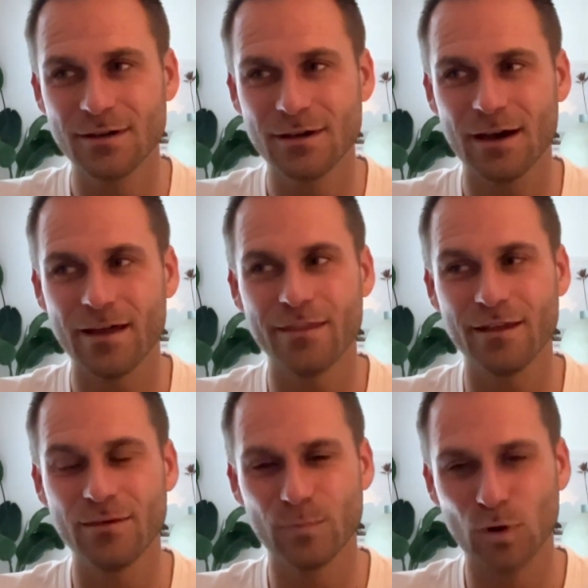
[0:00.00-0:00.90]
I
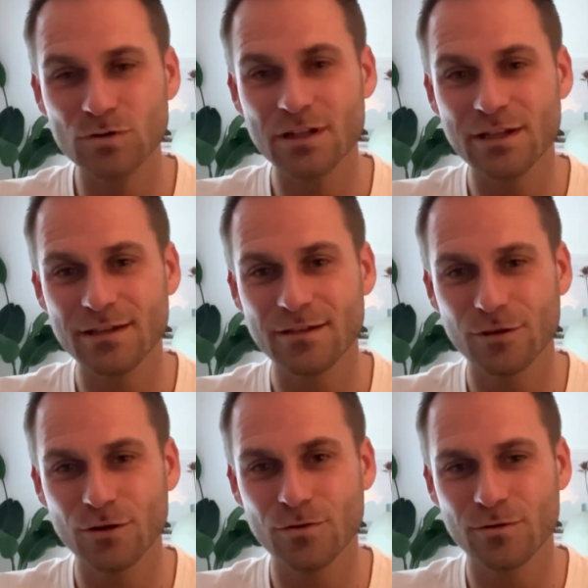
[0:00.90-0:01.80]
think mostly
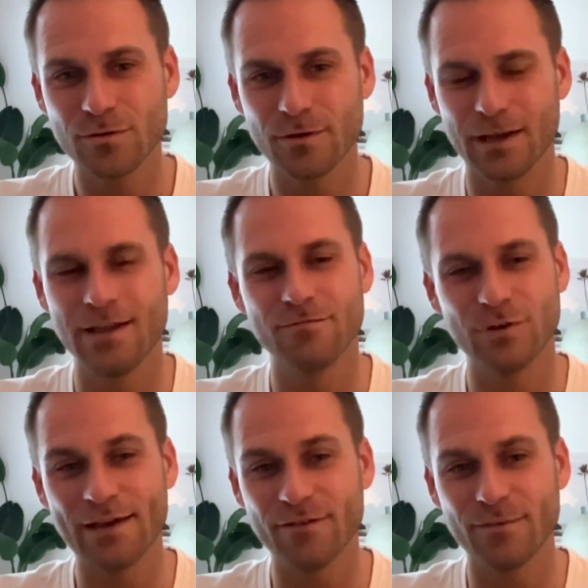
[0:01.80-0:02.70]
though, and then we
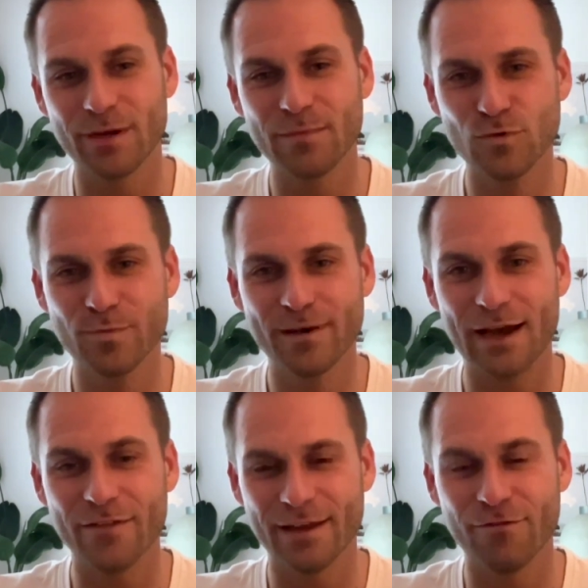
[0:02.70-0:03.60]
have a big movement
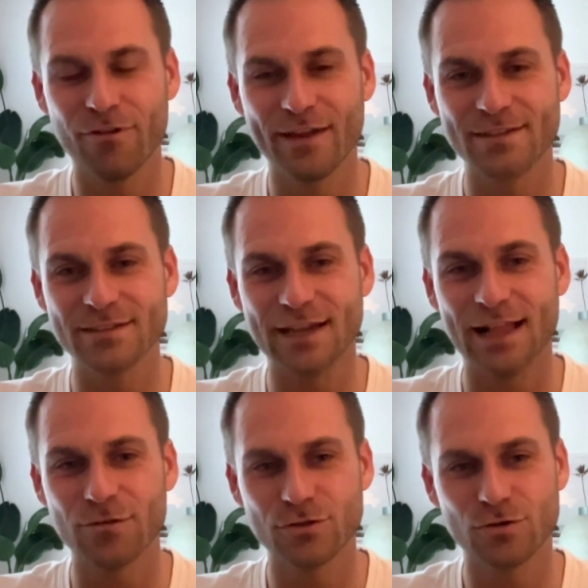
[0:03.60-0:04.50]
now that everything is a
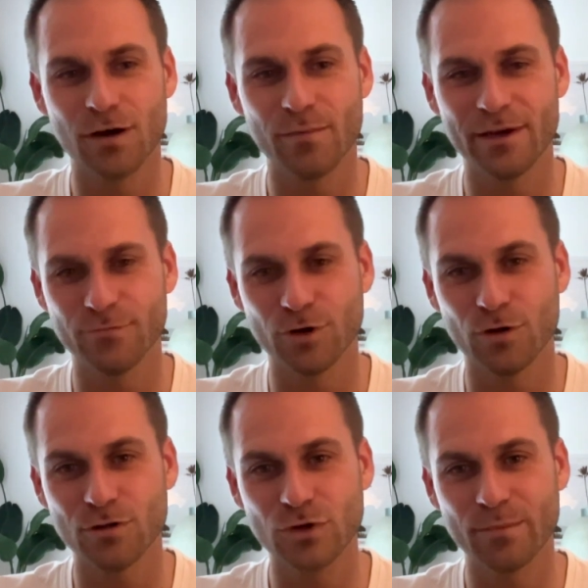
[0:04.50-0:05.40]
childhood trauma and we're
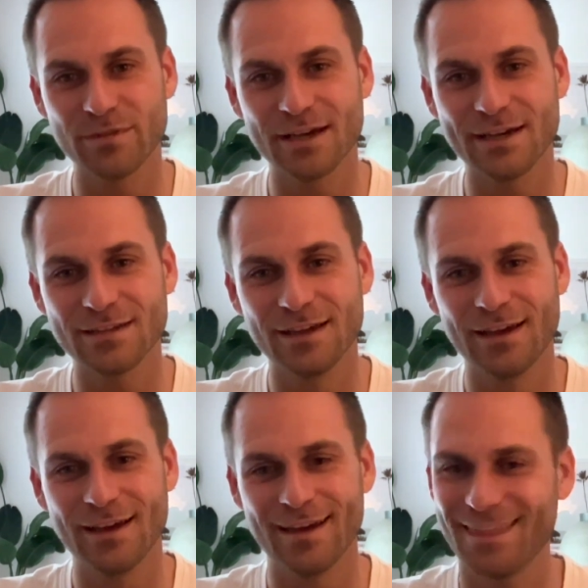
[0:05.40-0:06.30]
all traumatized.
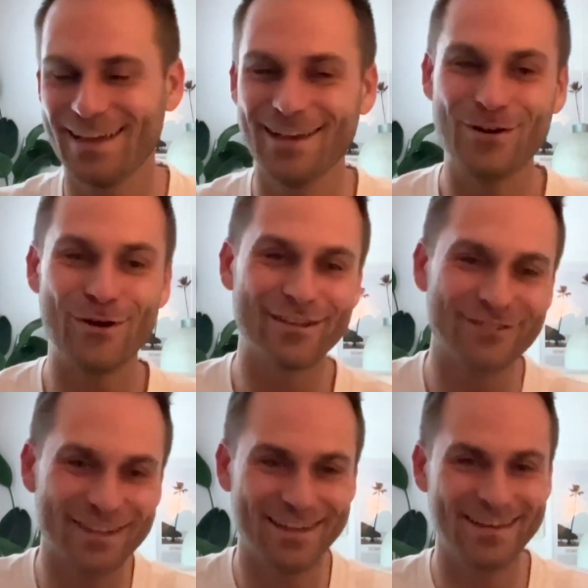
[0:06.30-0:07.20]
I think a lot of
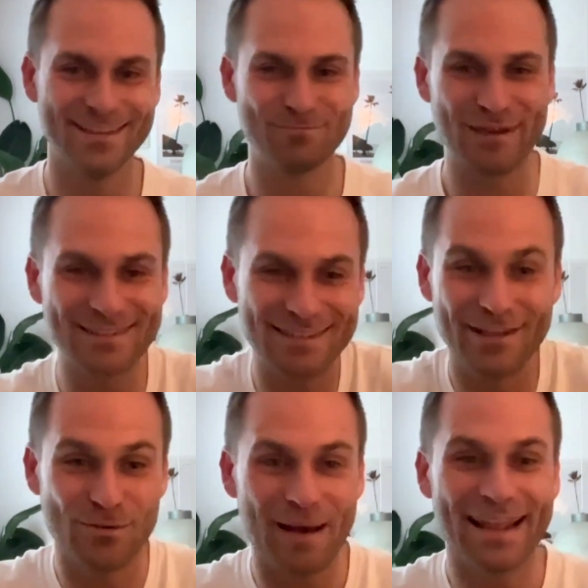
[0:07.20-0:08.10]
it is basically
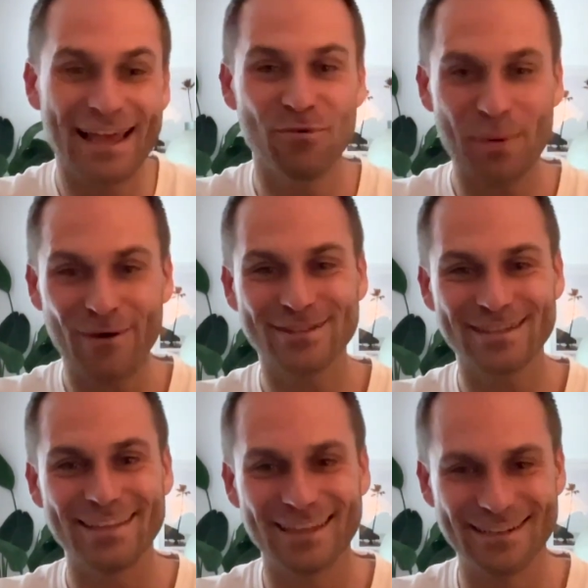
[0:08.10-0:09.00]
then you might have a
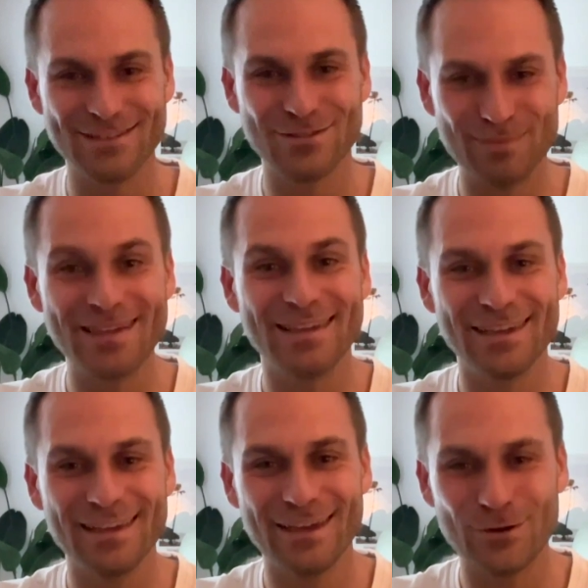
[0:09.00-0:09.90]
parasite that needs to be
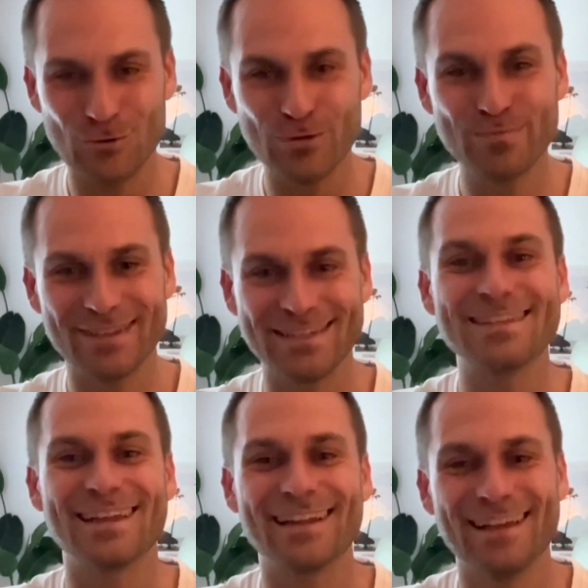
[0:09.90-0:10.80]
nuked
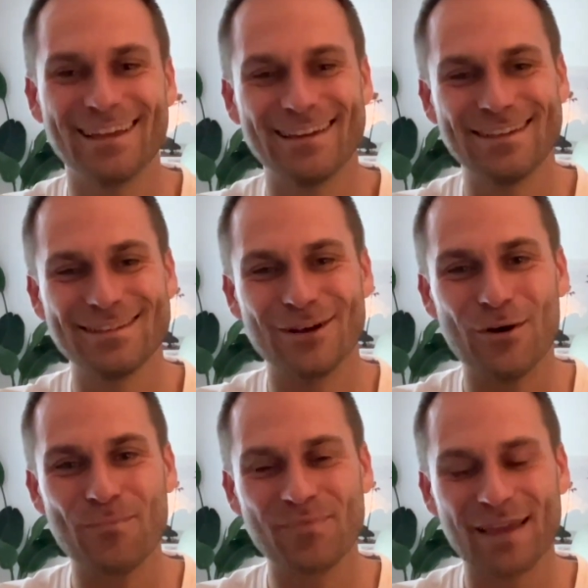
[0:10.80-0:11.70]
instead. Wow.
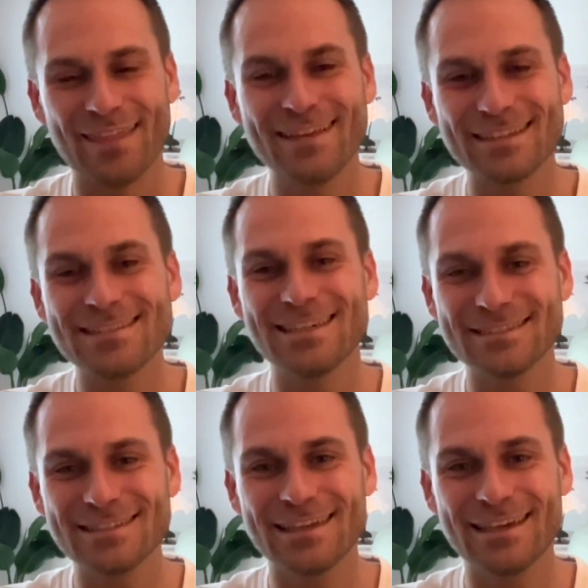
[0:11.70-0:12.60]
So I think the
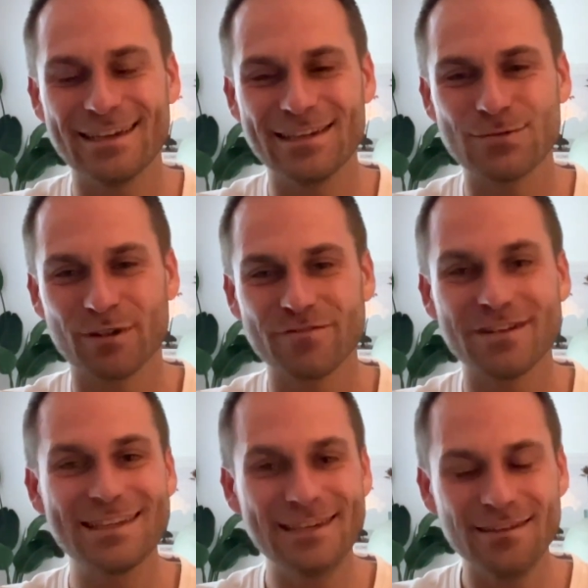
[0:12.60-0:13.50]
testing is one of
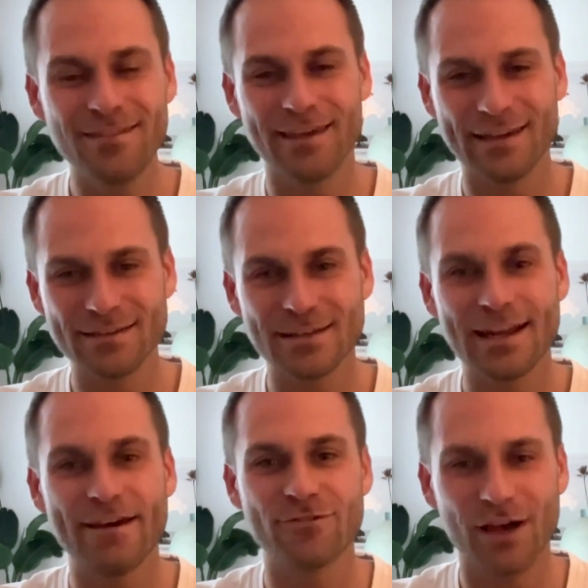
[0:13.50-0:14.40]
the key things
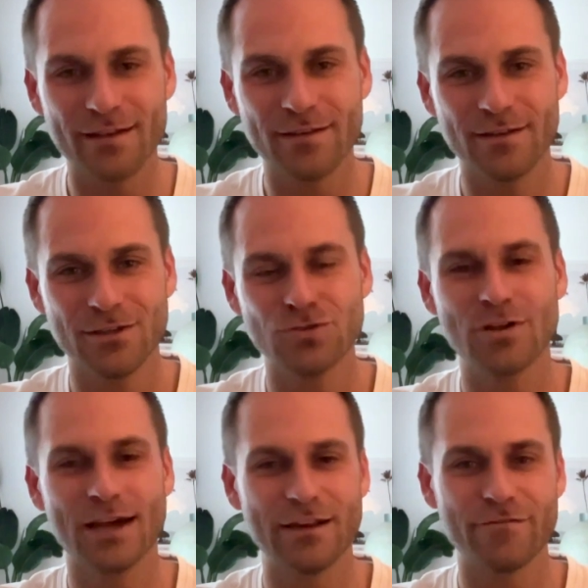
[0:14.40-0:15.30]
that I've done to
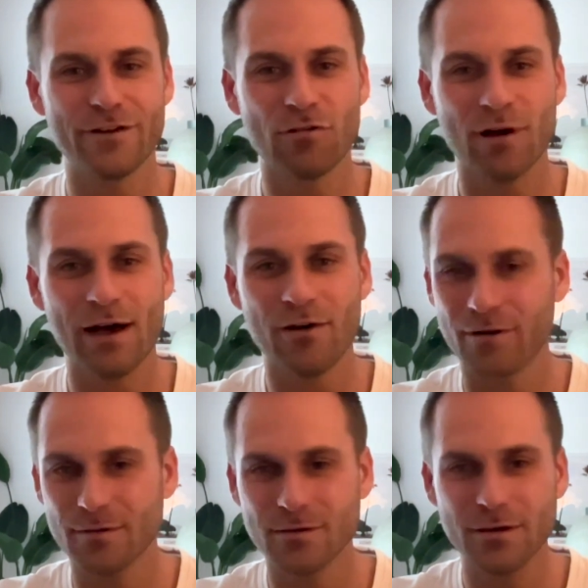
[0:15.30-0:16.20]
kind of figure
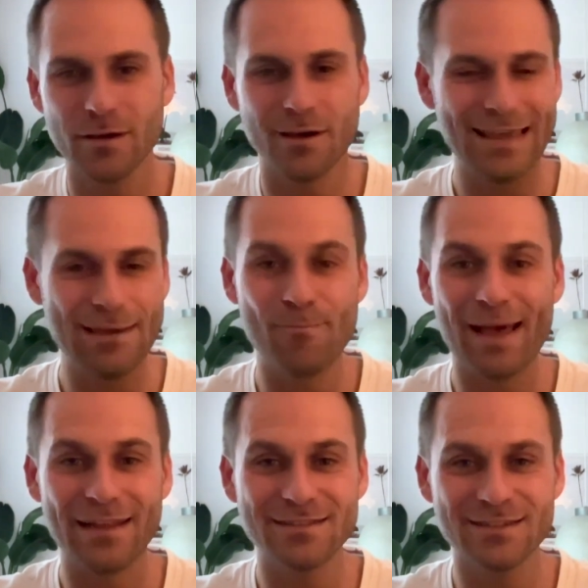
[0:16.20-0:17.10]
out
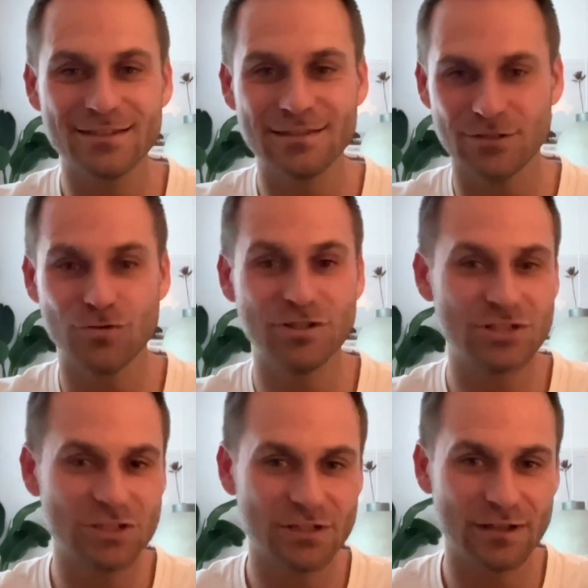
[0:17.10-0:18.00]
imbalances in
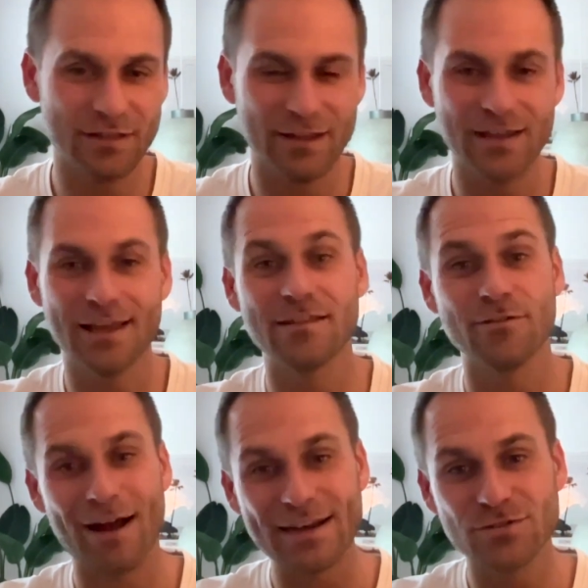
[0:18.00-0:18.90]
nutrition, and then getting
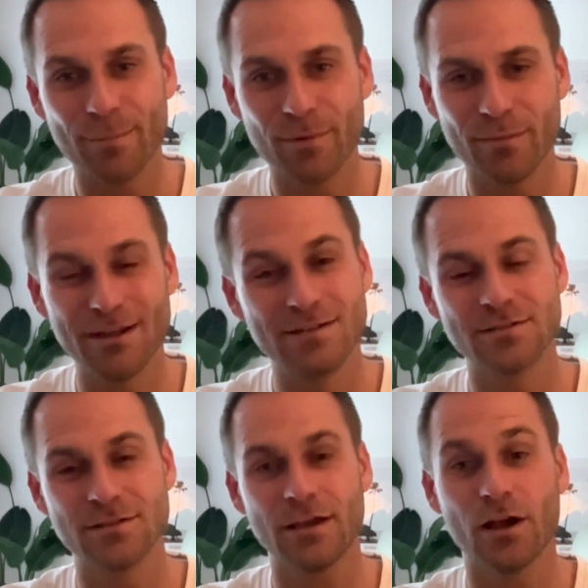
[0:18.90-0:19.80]
the right
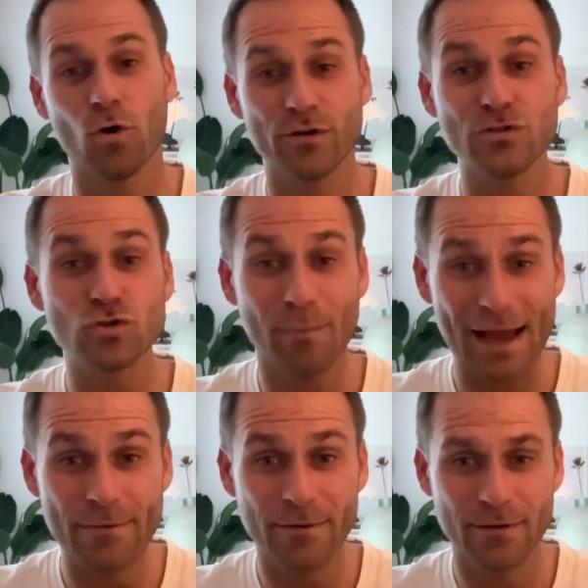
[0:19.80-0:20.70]
supplements according to
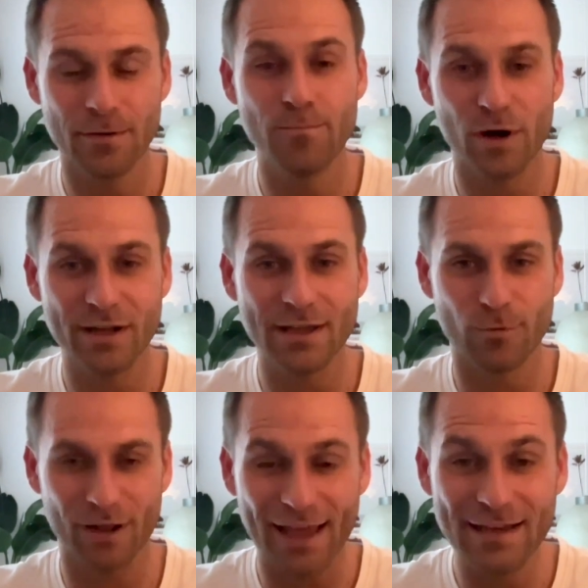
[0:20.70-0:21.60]
my body and
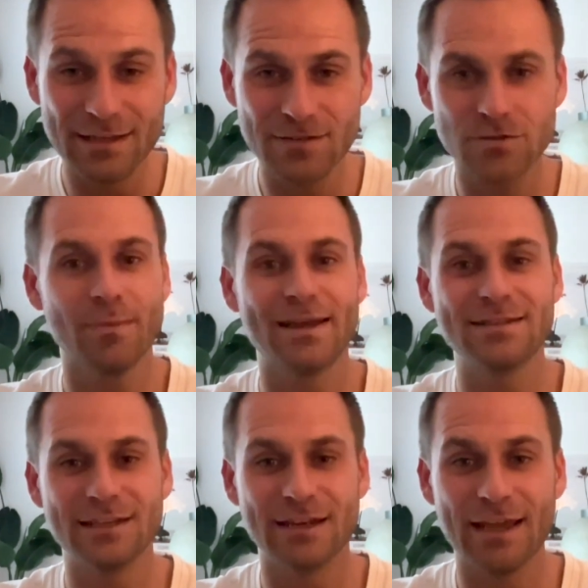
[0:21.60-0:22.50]
what I need. So my
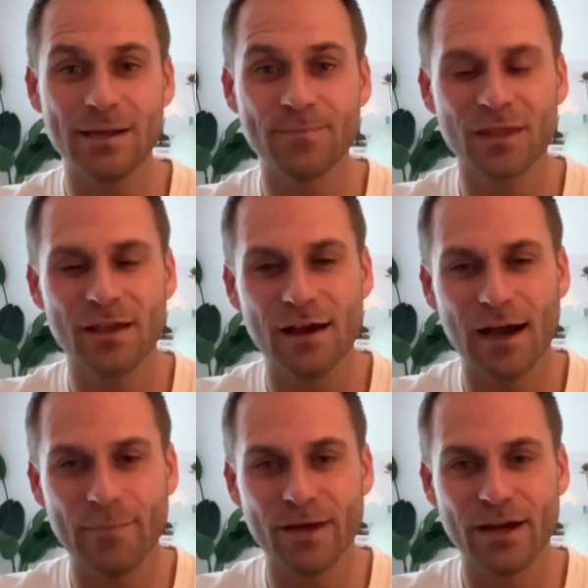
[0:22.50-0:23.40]
DNA,
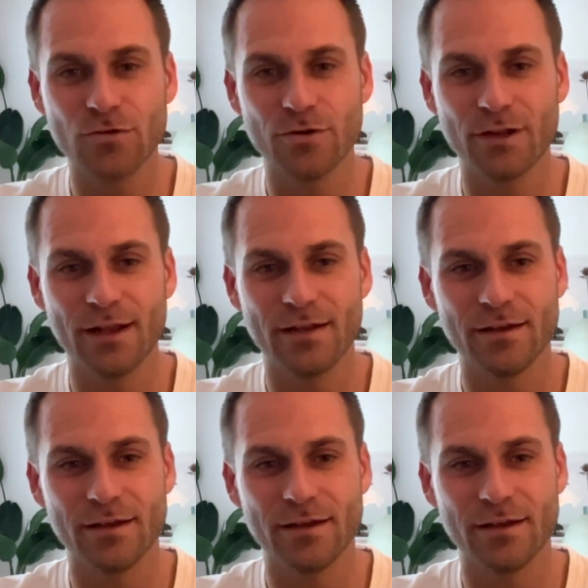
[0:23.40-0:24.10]
I'm not good at